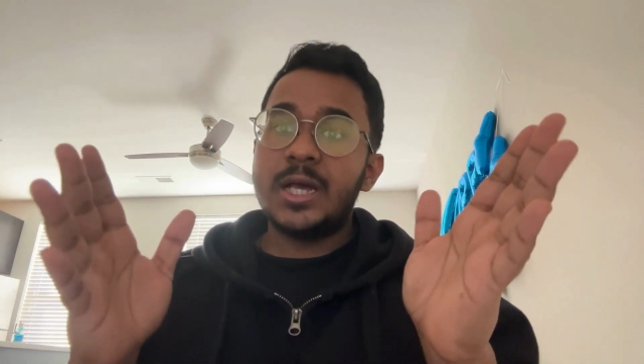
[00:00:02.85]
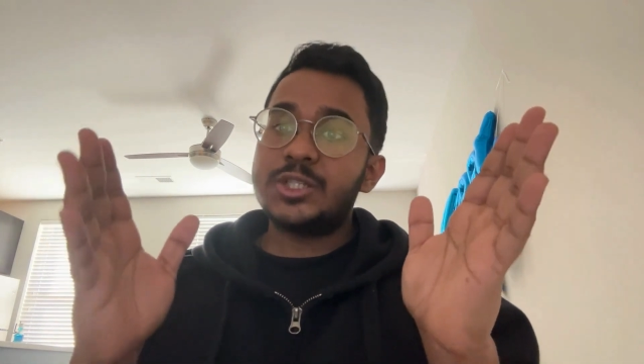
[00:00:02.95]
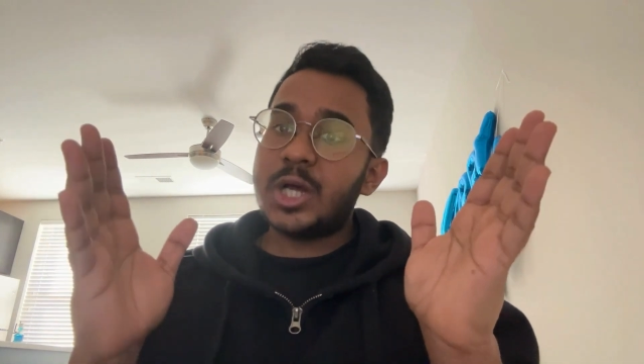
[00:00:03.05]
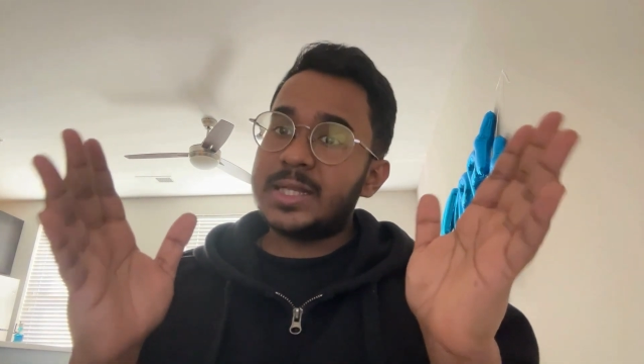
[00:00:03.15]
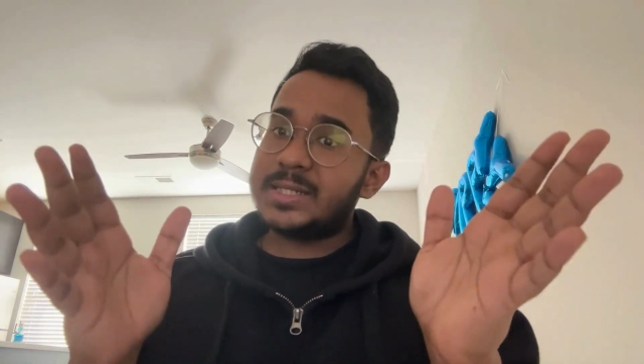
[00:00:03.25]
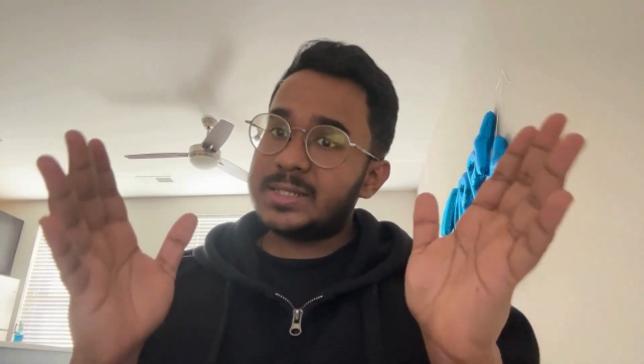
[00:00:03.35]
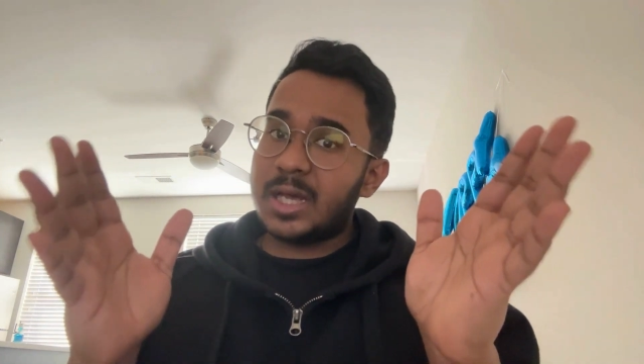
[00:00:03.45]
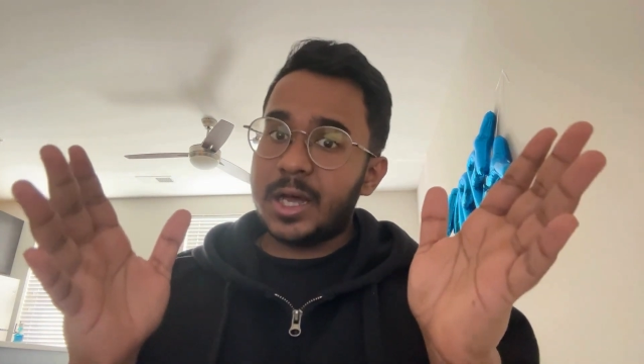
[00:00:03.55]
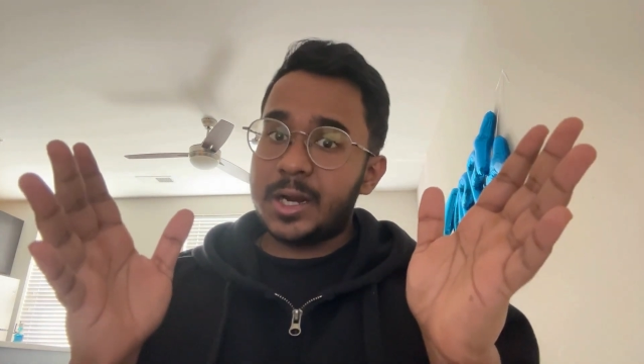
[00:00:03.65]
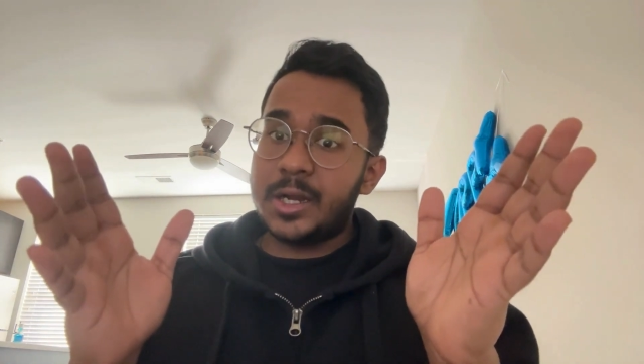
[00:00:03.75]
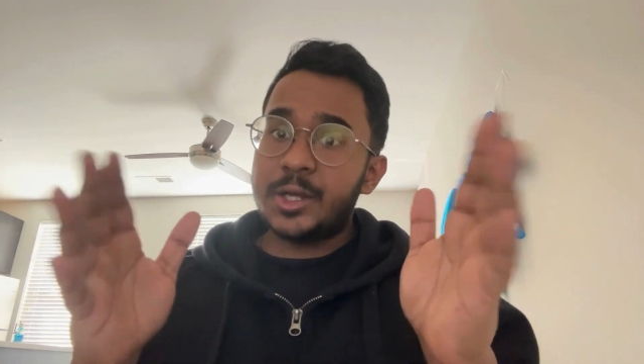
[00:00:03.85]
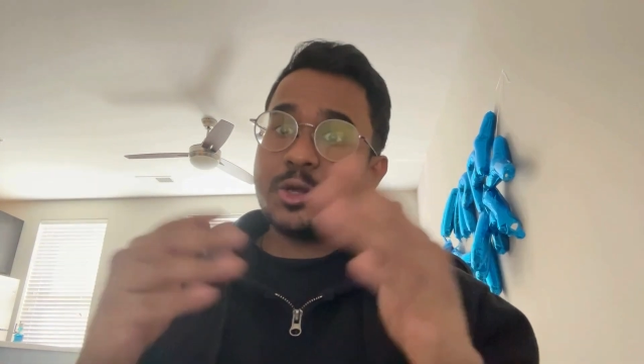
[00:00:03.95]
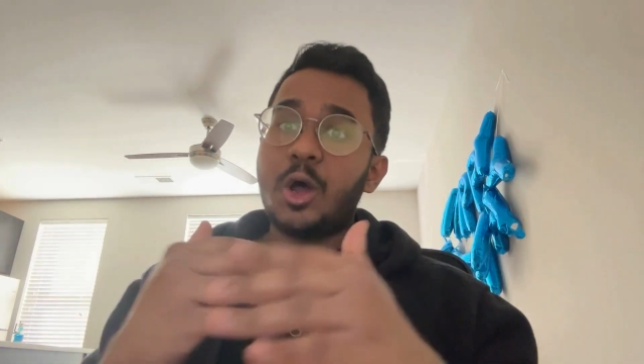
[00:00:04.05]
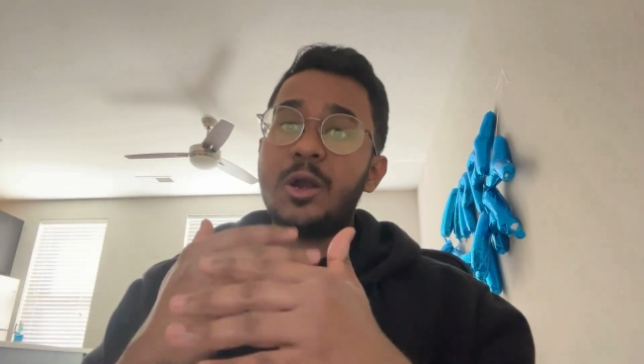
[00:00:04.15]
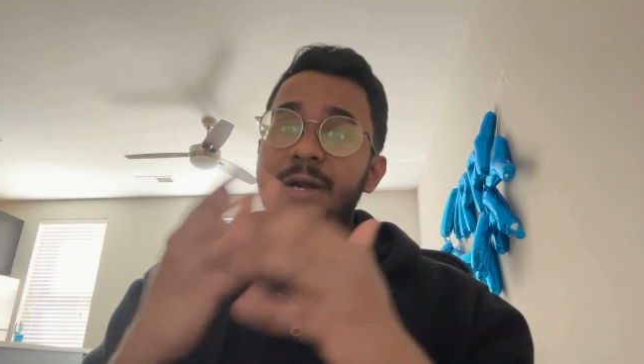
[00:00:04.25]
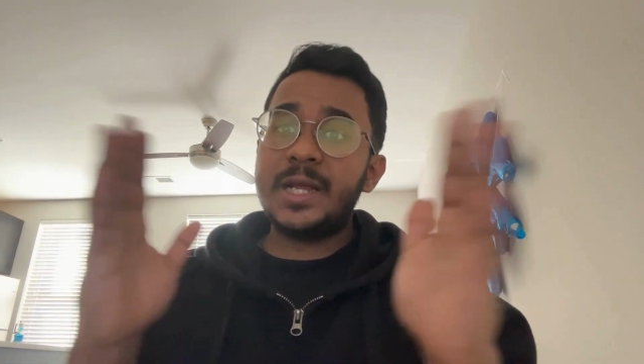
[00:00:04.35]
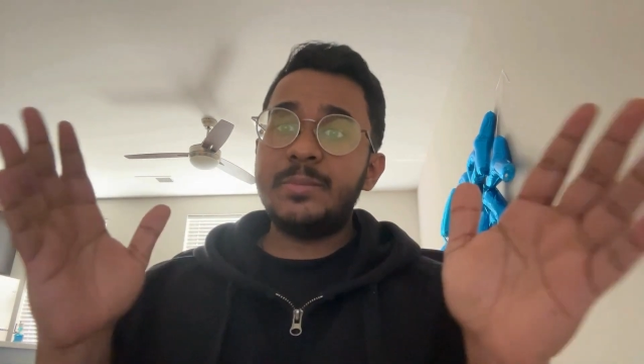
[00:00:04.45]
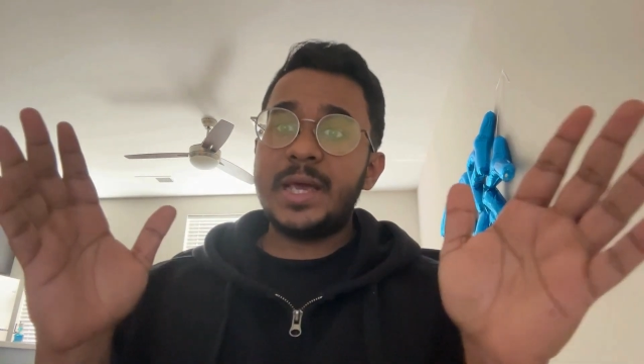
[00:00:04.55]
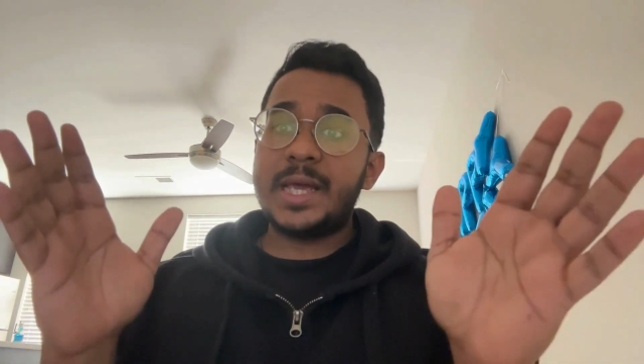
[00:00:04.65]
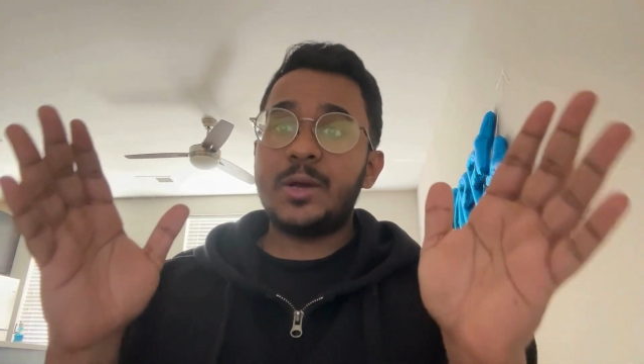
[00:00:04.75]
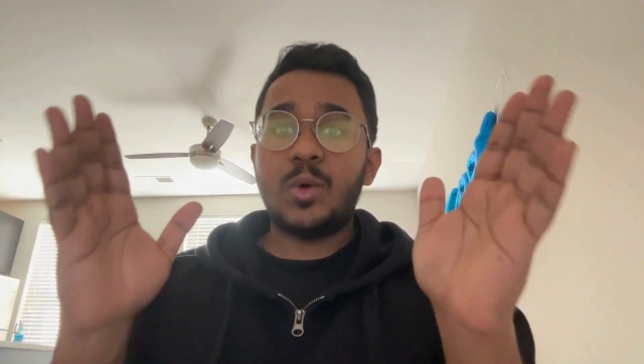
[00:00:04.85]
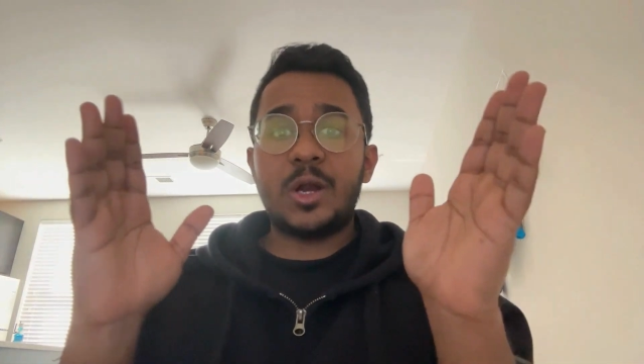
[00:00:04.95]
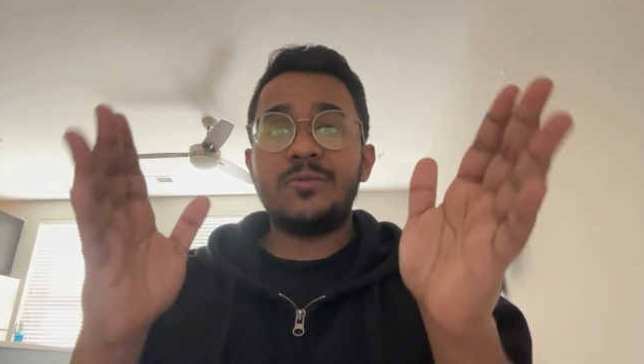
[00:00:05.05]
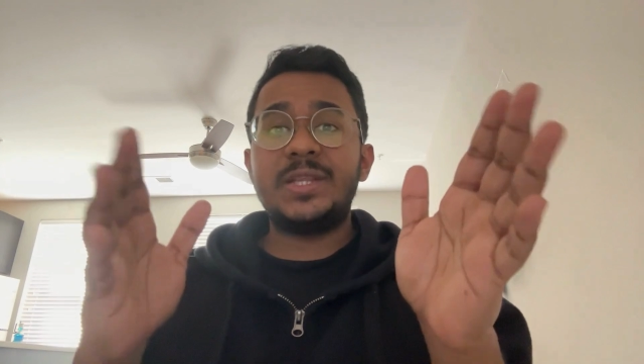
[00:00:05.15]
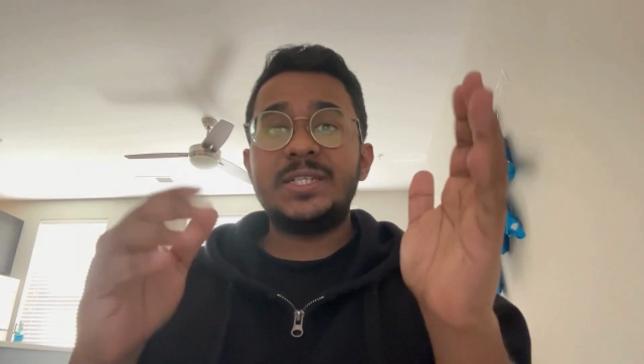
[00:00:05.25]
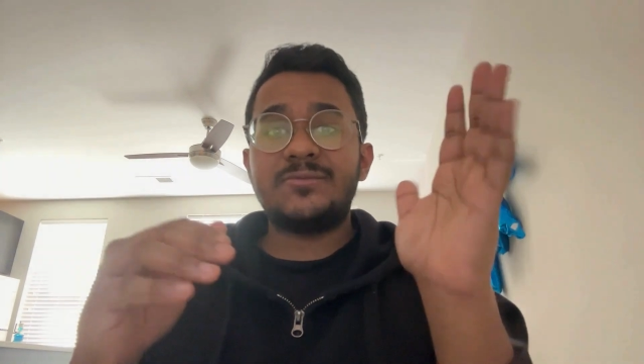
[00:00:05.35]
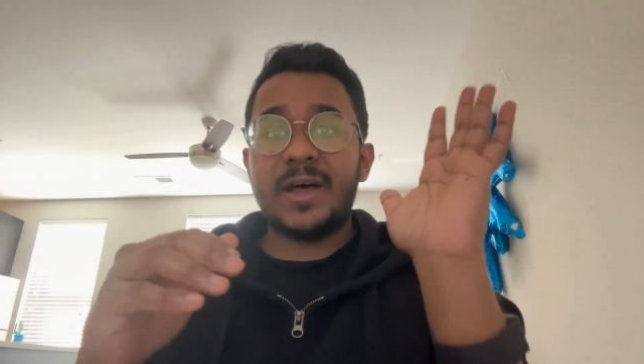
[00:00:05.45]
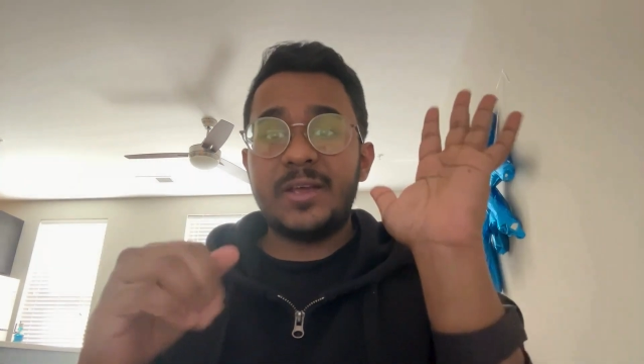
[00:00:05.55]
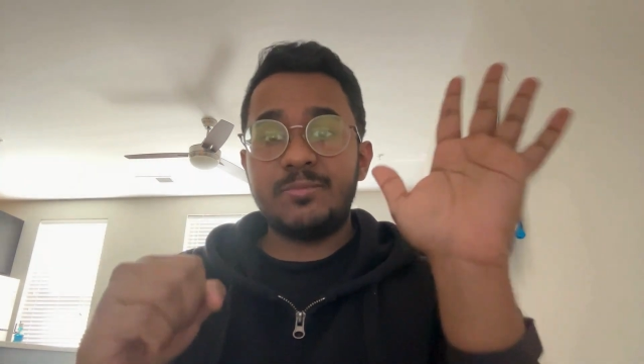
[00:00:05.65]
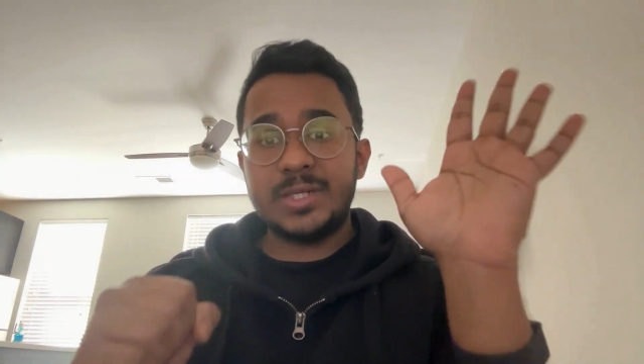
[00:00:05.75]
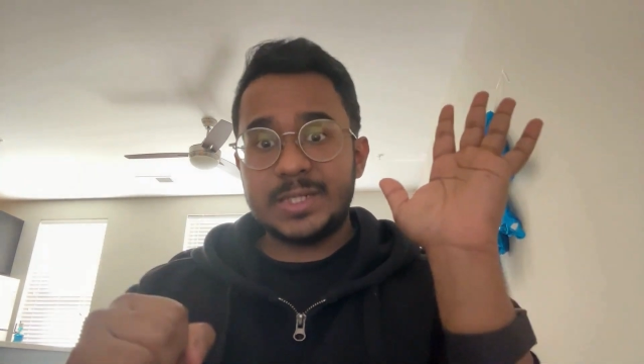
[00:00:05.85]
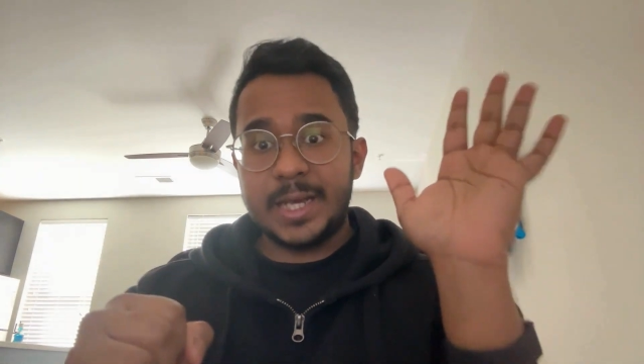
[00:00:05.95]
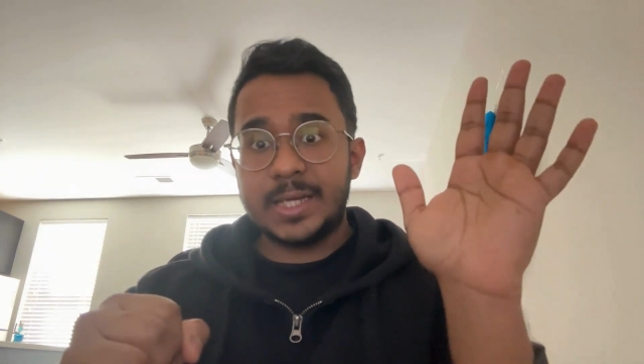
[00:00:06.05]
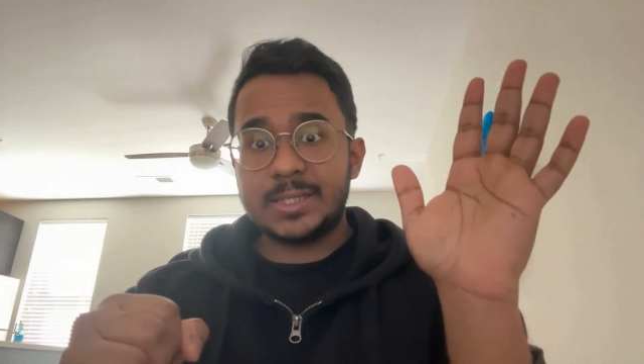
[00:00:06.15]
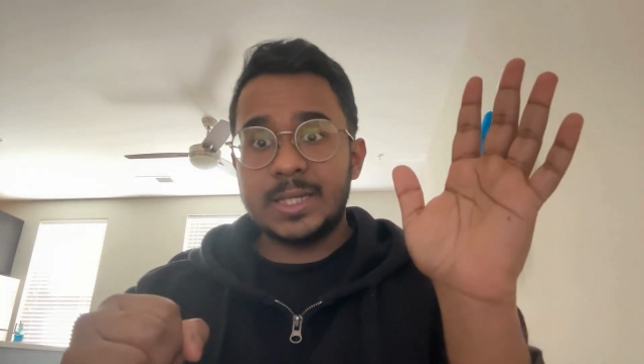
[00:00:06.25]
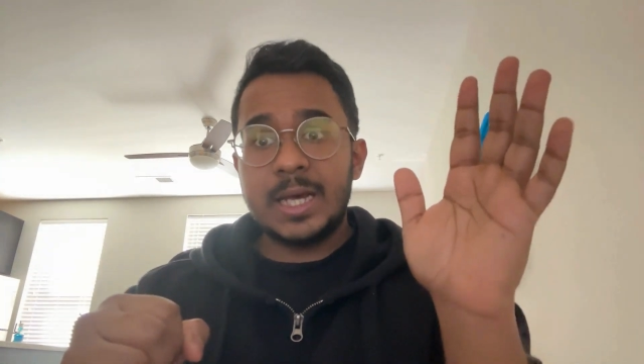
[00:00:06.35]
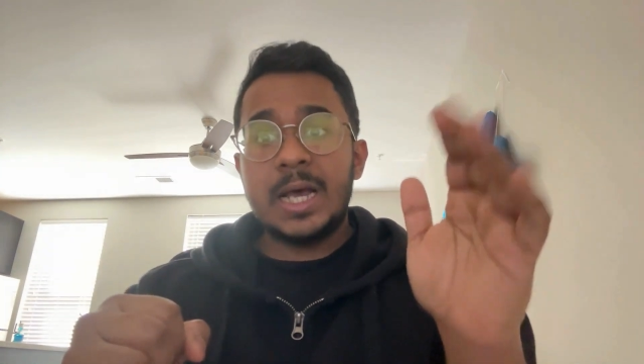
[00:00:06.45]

chances are you're already making one of these five mistakes.